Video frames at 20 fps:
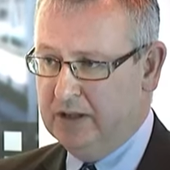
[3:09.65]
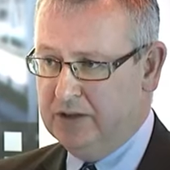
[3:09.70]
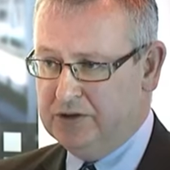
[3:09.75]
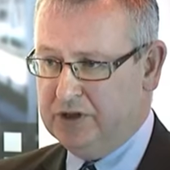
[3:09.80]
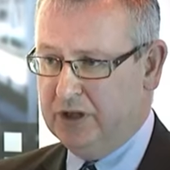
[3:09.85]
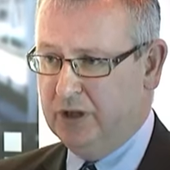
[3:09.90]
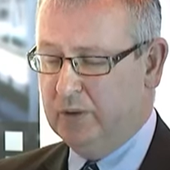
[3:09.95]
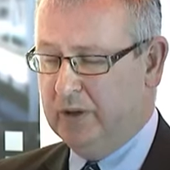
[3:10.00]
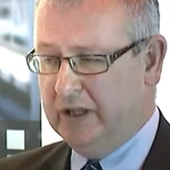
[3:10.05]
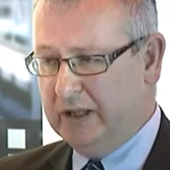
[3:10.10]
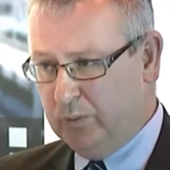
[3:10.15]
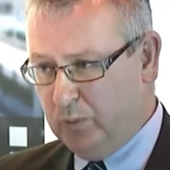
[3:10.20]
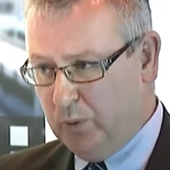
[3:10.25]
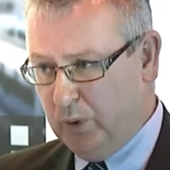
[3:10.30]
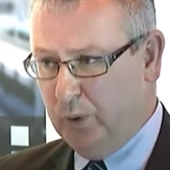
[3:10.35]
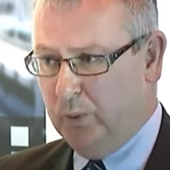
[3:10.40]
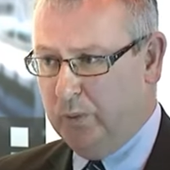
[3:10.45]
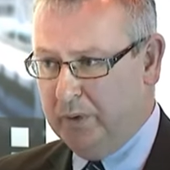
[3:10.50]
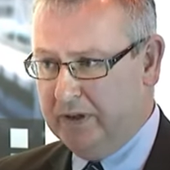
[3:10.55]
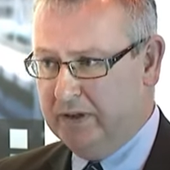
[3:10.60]
So it
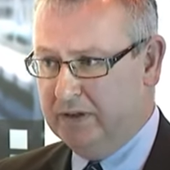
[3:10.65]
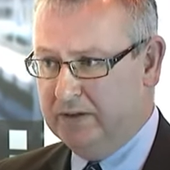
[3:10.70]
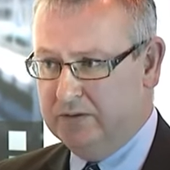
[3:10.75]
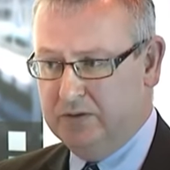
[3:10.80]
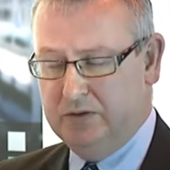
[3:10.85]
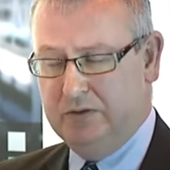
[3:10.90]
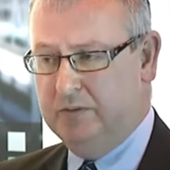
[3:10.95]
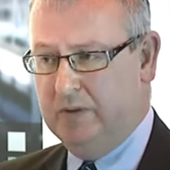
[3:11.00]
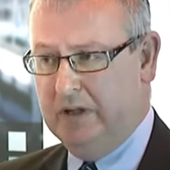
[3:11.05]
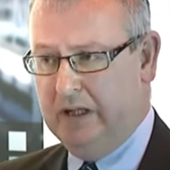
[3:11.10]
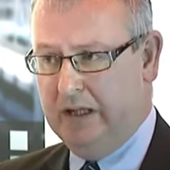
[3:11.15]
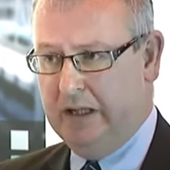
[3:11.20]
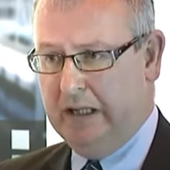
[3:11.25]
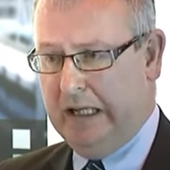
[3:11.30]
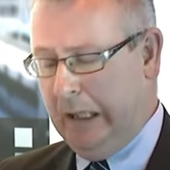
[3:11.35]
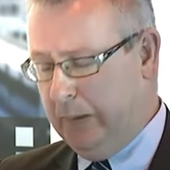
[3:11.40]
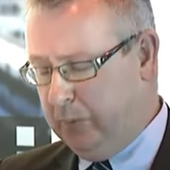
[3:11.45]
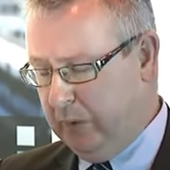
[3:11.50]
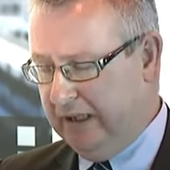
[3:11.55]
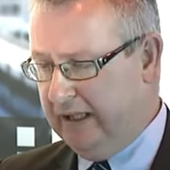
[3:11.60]
will be
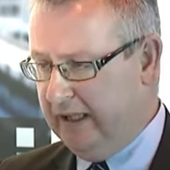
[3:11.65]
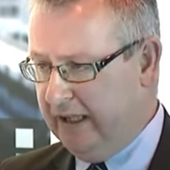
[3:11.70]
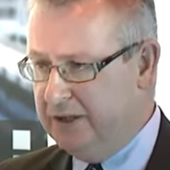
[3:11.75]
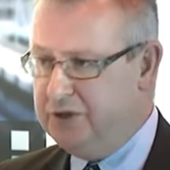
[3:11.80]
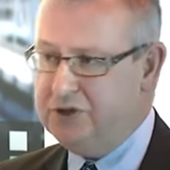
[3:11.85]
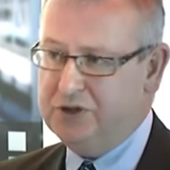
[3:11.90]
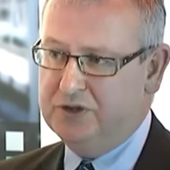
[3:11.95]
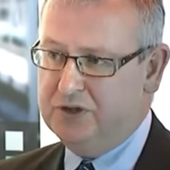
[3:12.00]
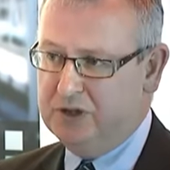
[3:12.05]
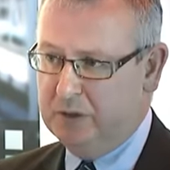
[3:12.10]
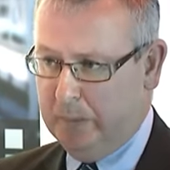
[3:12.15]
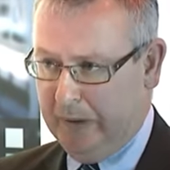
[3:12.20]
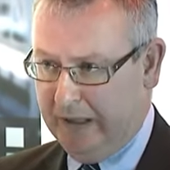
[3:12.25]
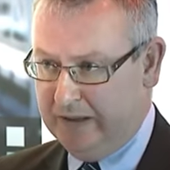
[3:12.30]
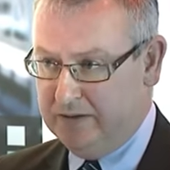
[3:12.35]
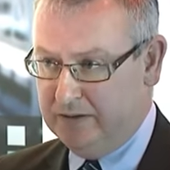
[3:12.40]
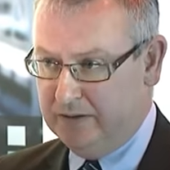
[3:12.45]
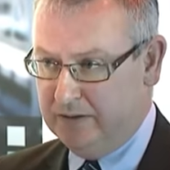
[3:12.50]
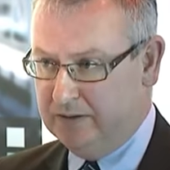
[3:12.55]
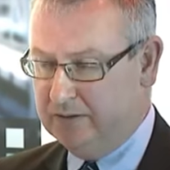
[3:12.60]
application
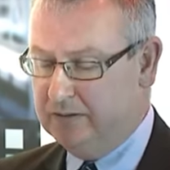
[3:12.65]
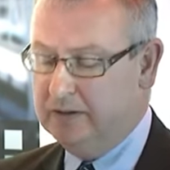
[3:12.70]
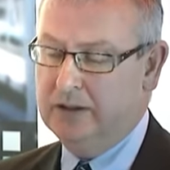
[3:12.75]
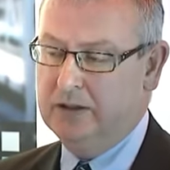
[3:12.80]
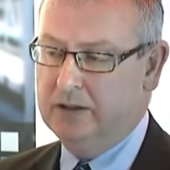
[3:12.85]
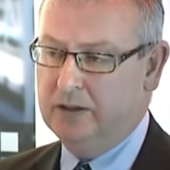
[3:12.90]
dependent